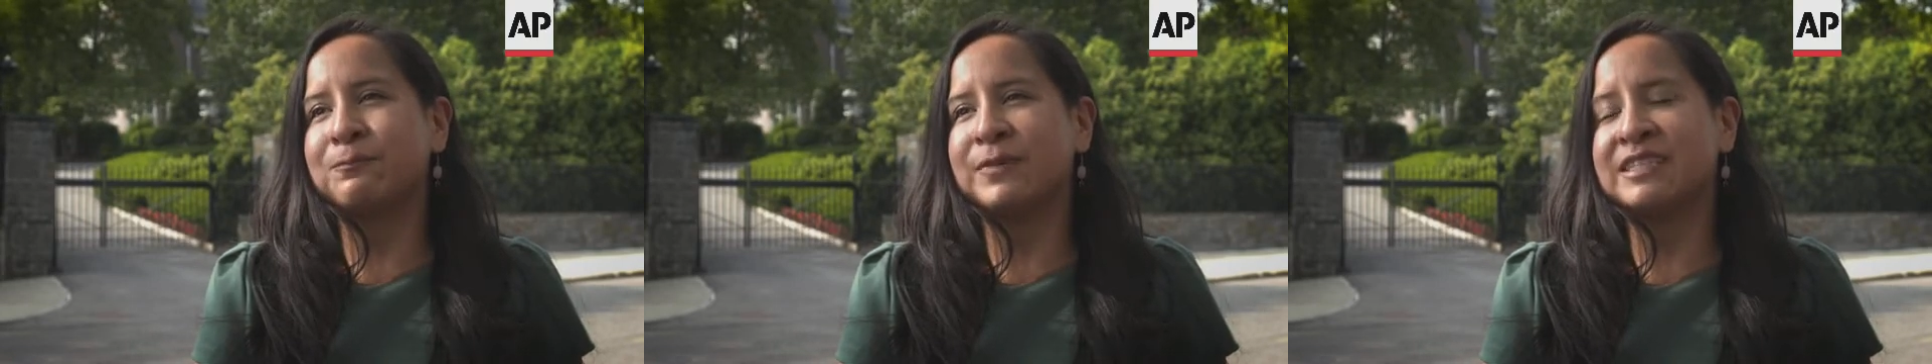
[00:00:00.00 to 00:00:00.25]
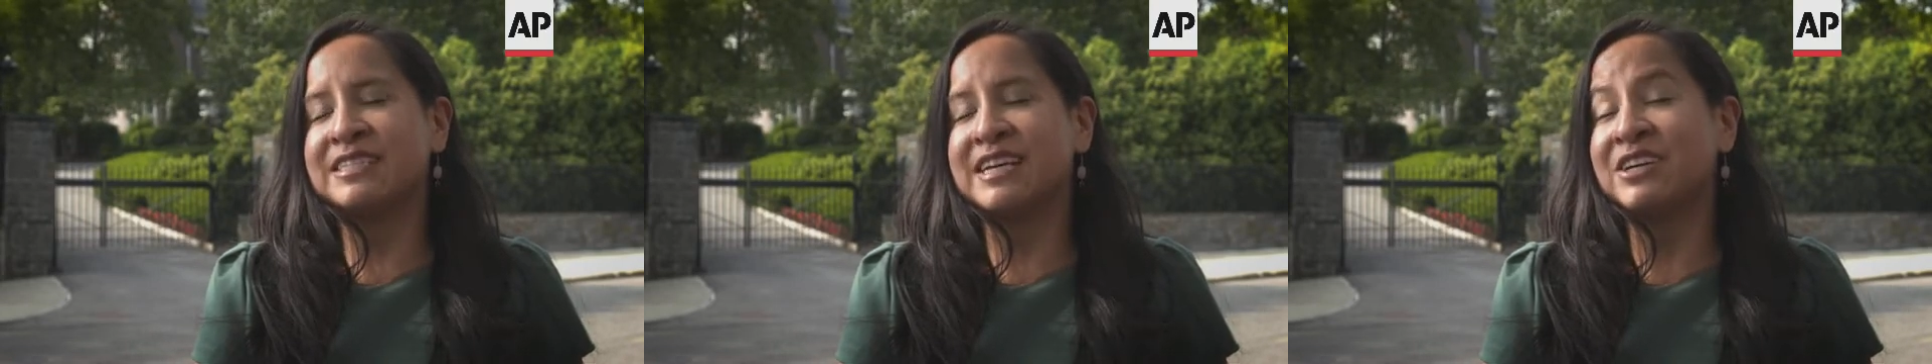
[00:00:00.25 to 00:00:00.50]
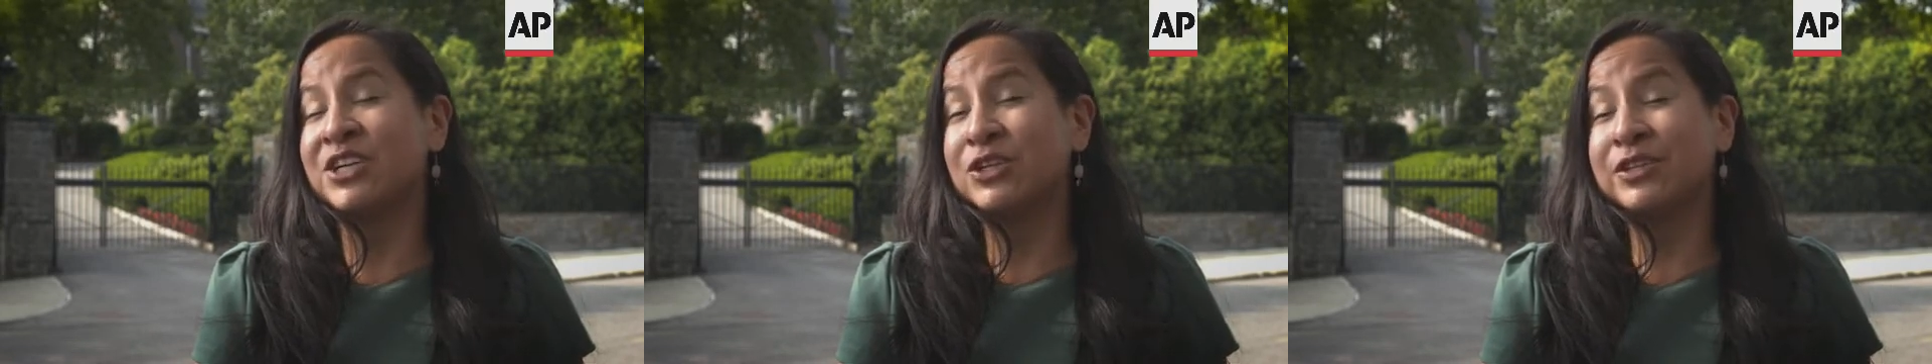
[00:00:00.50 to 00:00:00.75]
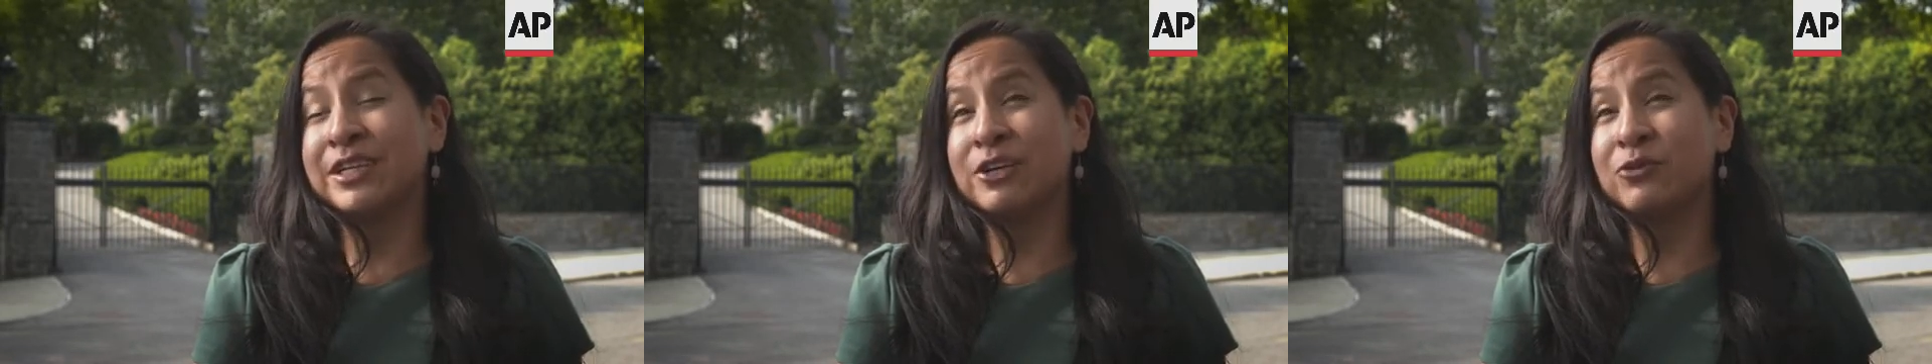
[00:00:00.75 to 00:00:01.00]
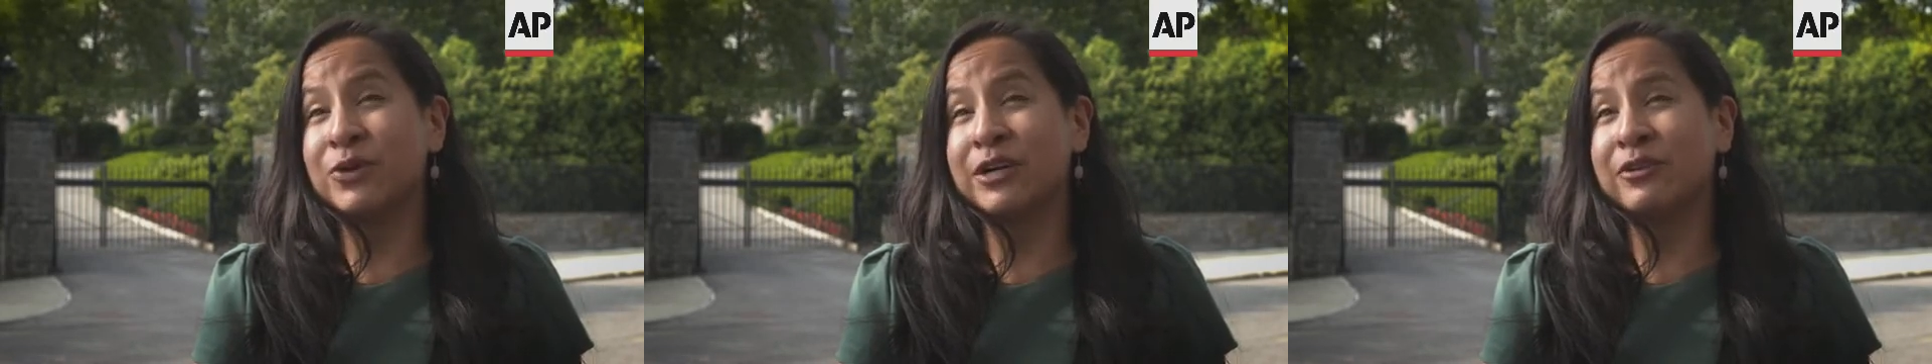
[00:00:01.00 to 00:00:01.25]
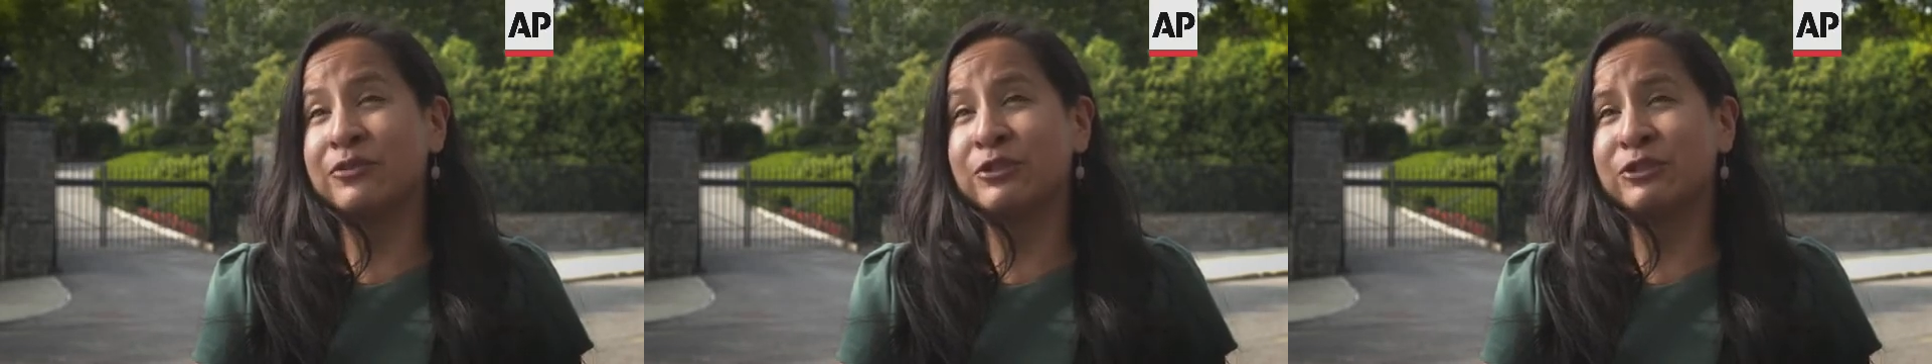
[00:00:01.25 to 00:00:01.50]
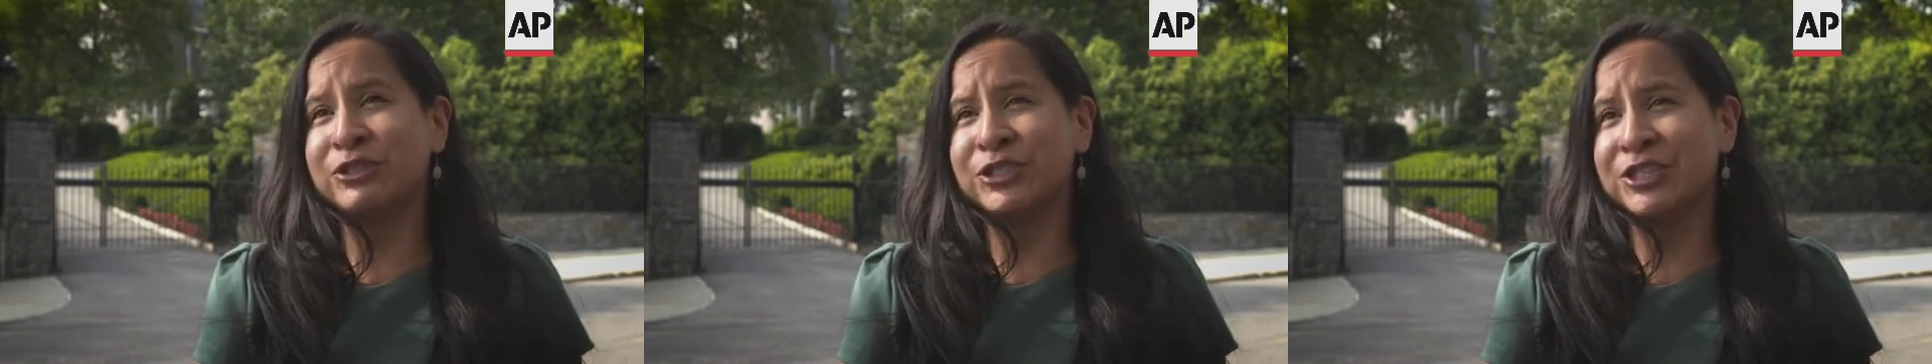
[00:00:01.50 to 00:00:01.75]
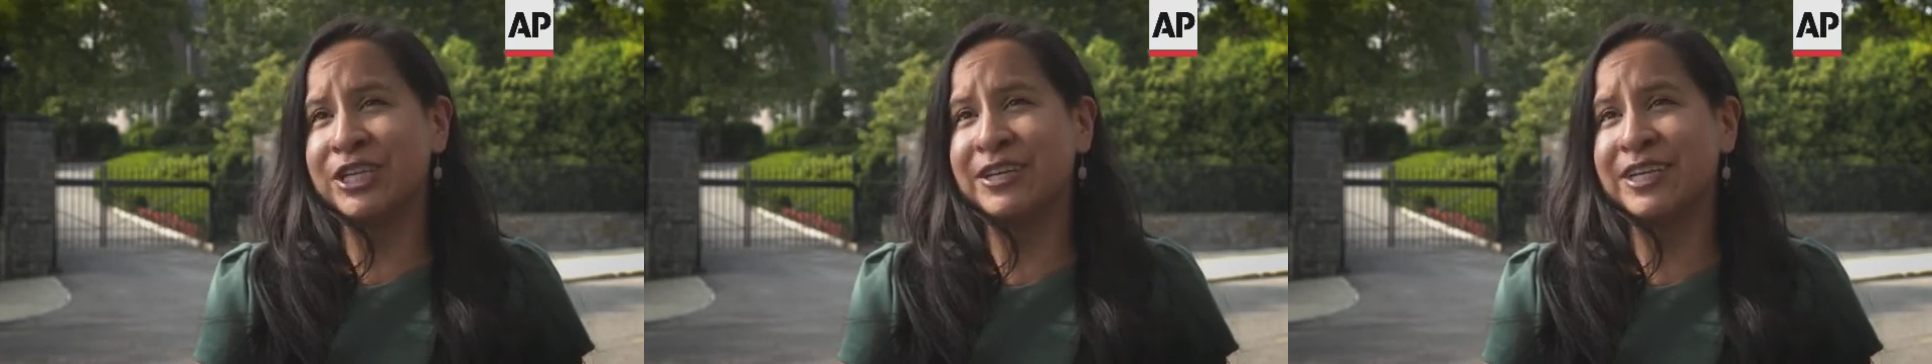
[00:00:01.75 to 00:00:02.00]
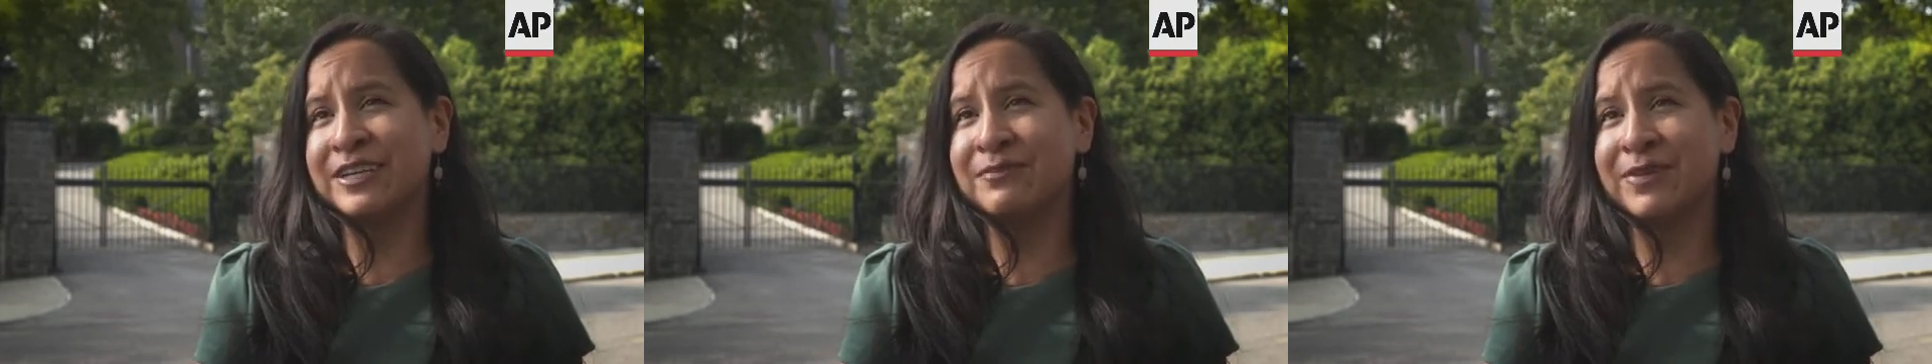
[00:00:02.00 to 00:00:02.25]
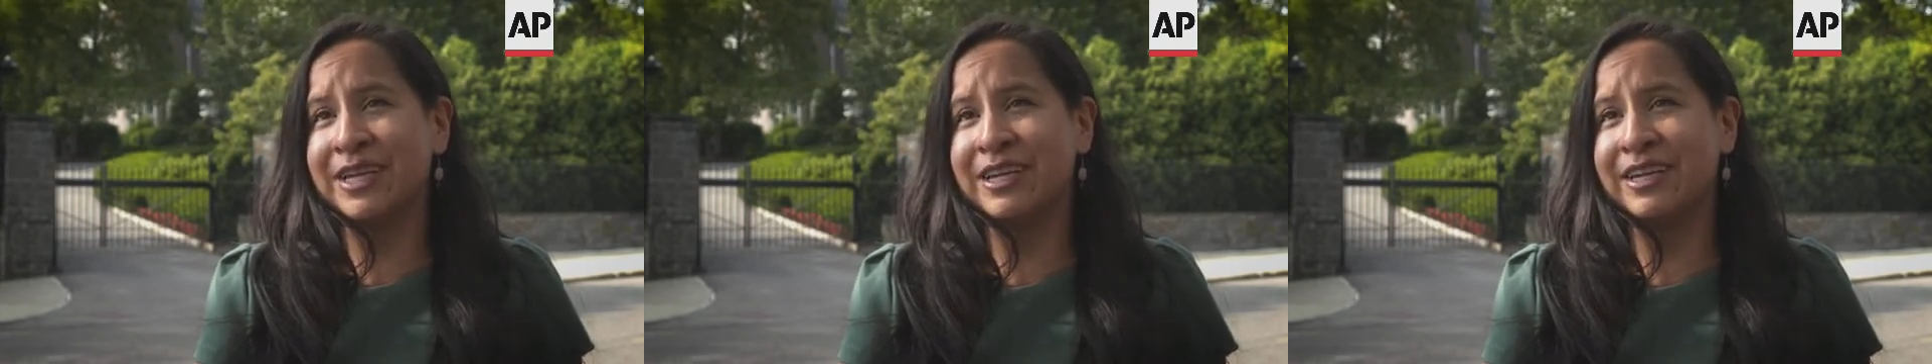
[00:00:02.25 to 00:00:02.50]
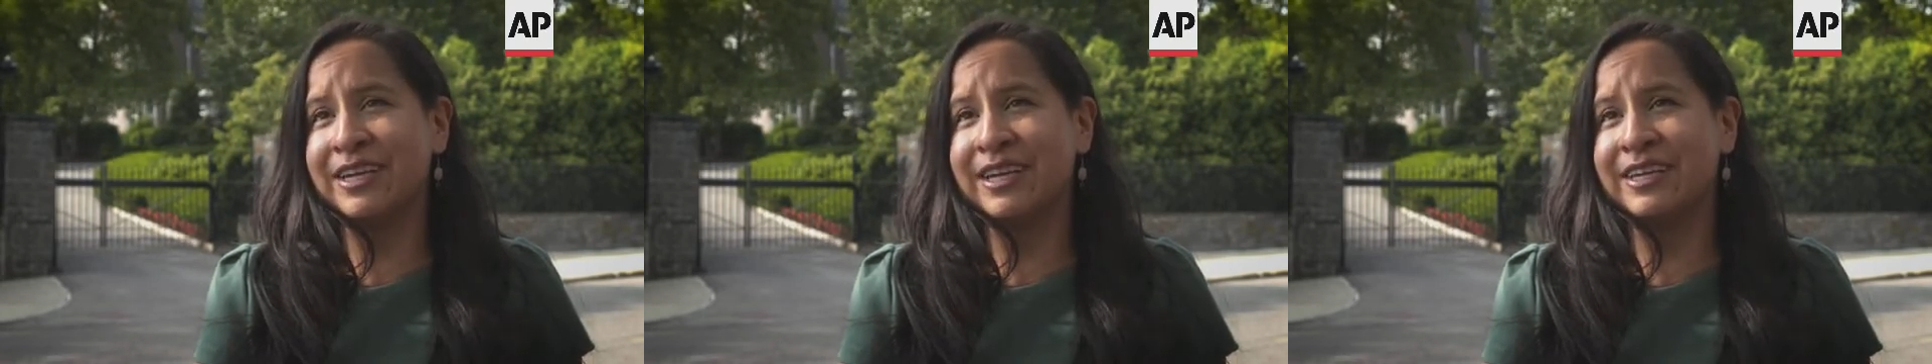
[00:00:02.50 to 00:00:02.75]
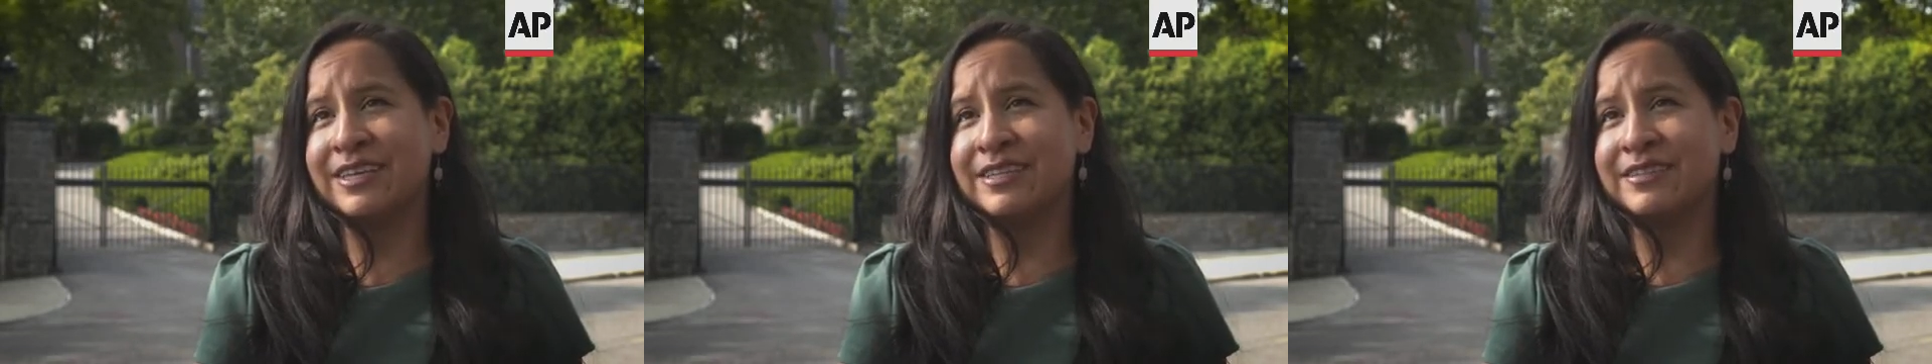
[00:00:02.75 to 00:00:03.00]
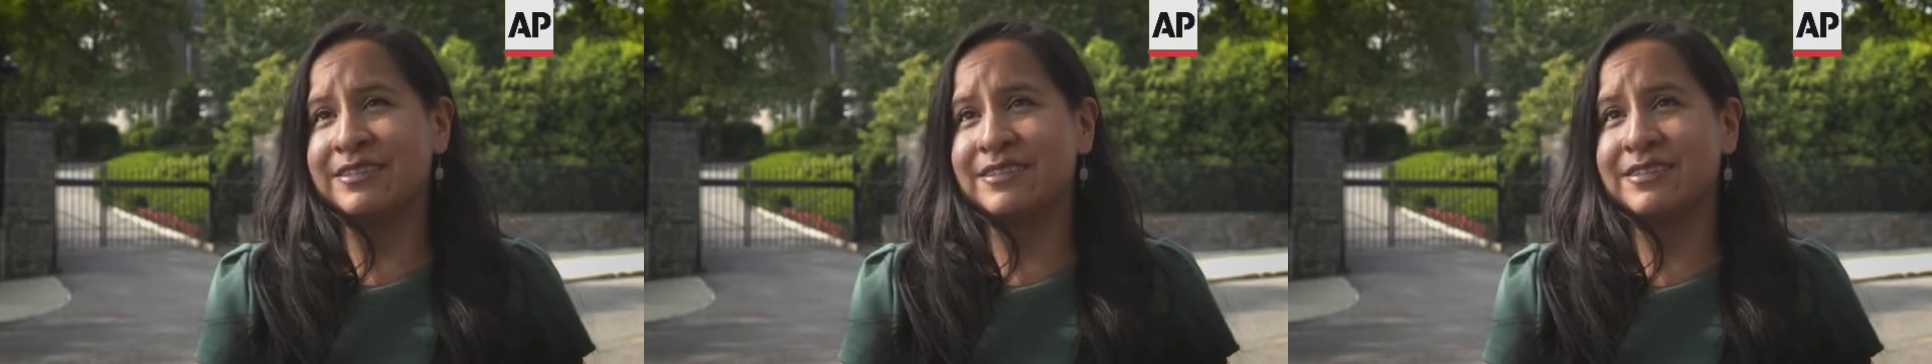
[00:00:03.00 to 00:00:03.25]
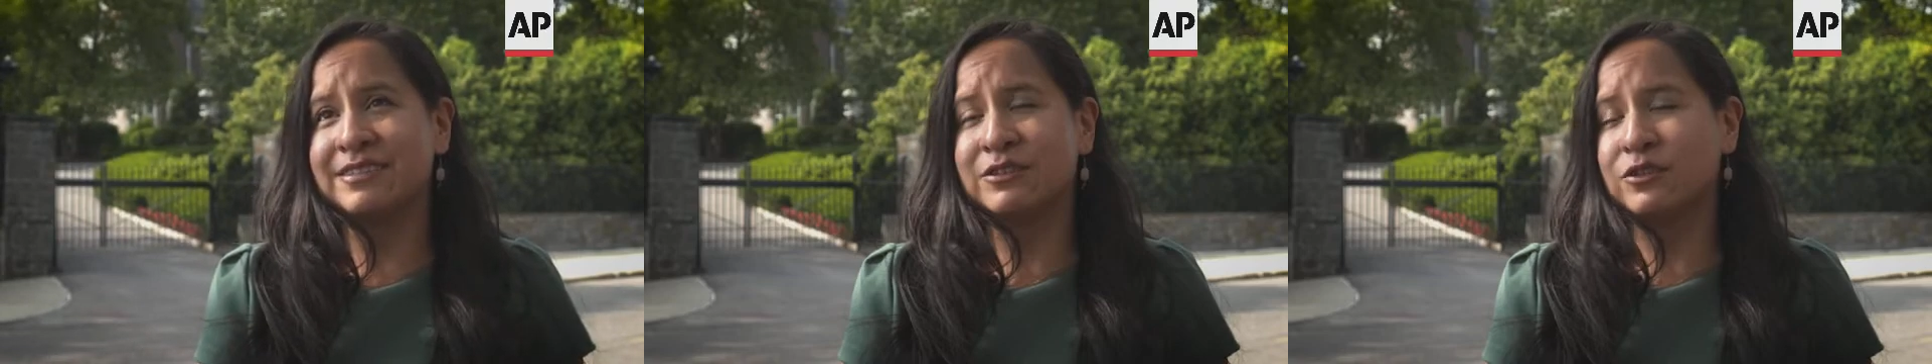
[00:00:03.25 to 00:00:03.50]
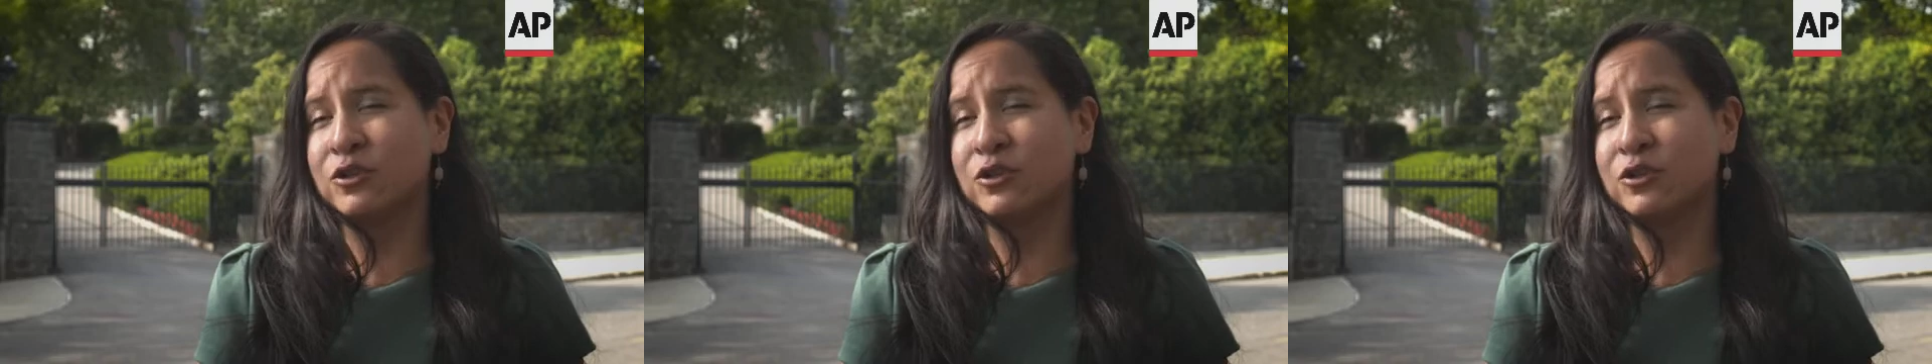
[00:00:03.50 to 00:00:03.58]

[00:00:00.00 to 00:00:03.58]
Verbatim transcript: It's unclear whether the Judiciary Committee is